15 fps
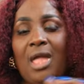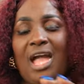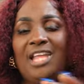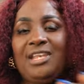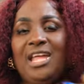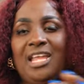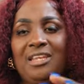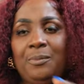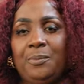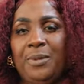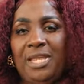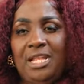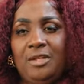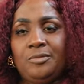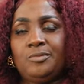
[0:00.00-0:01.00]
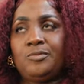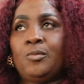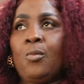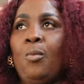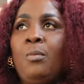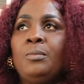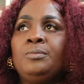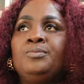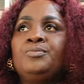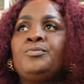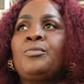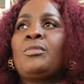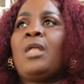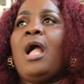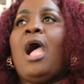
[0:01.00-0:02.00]
and not the pill.
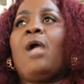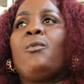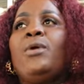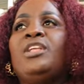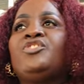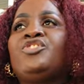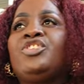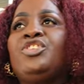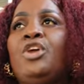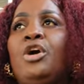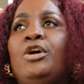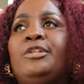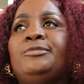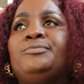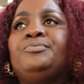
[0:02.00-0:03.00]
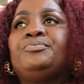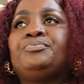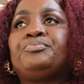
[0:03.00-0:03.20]
And when she done,